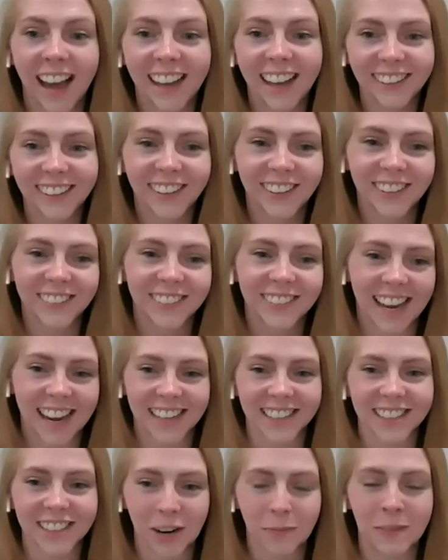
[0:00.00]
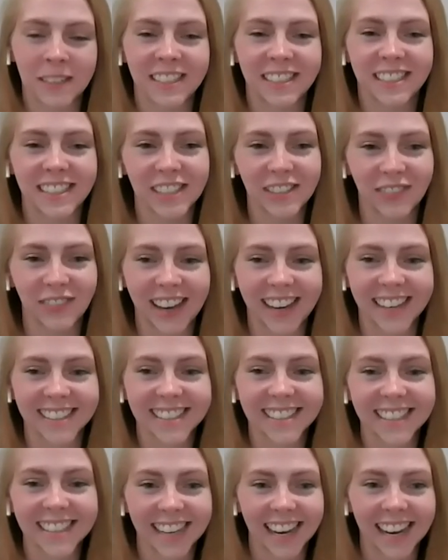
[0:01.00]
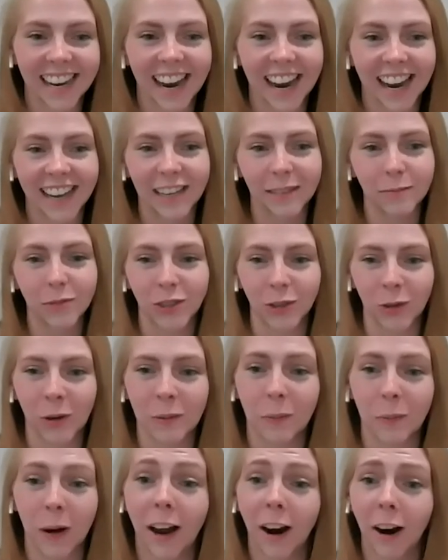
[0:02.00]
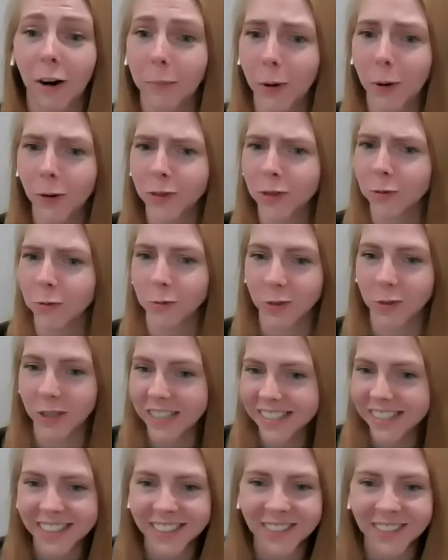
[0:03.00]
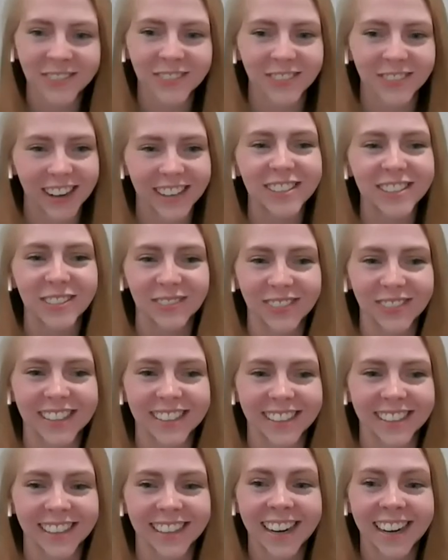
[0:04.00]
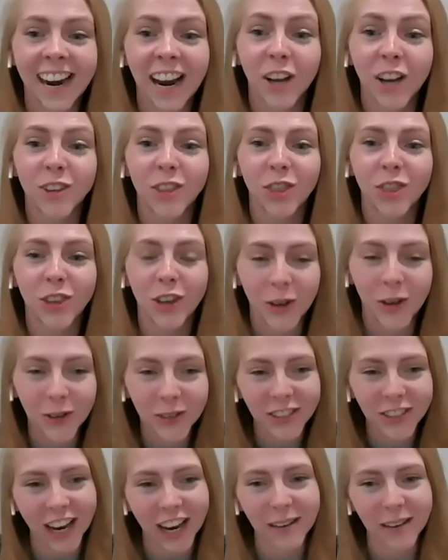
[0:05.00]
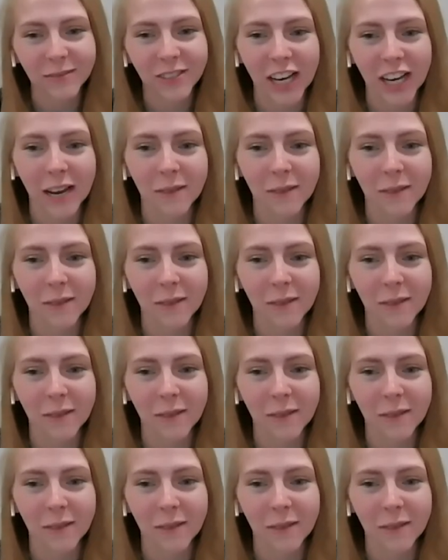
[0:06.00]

Hello, NASCAR Pinty's fans. Today I am joined by our most recent race winner, two time